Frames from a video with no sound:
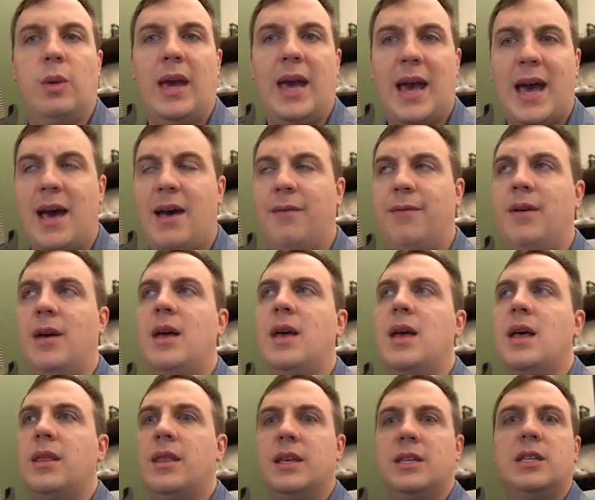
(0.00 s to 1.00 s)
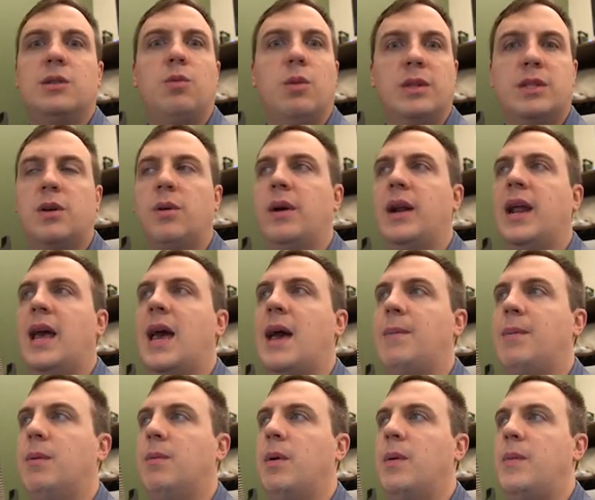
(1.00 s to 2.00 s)
we have. This is what's going to
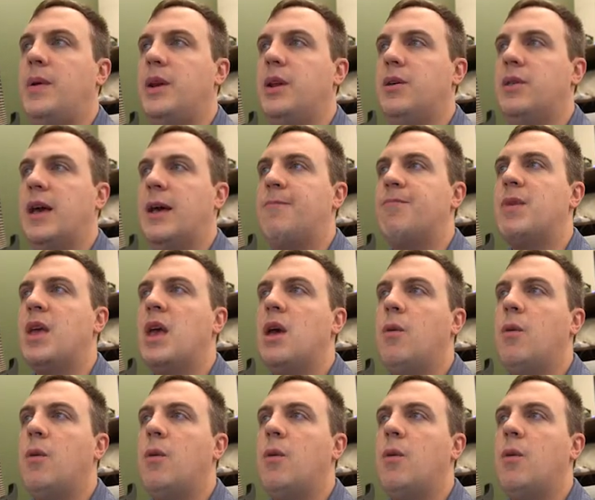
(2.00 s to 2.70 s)
happen when we do that.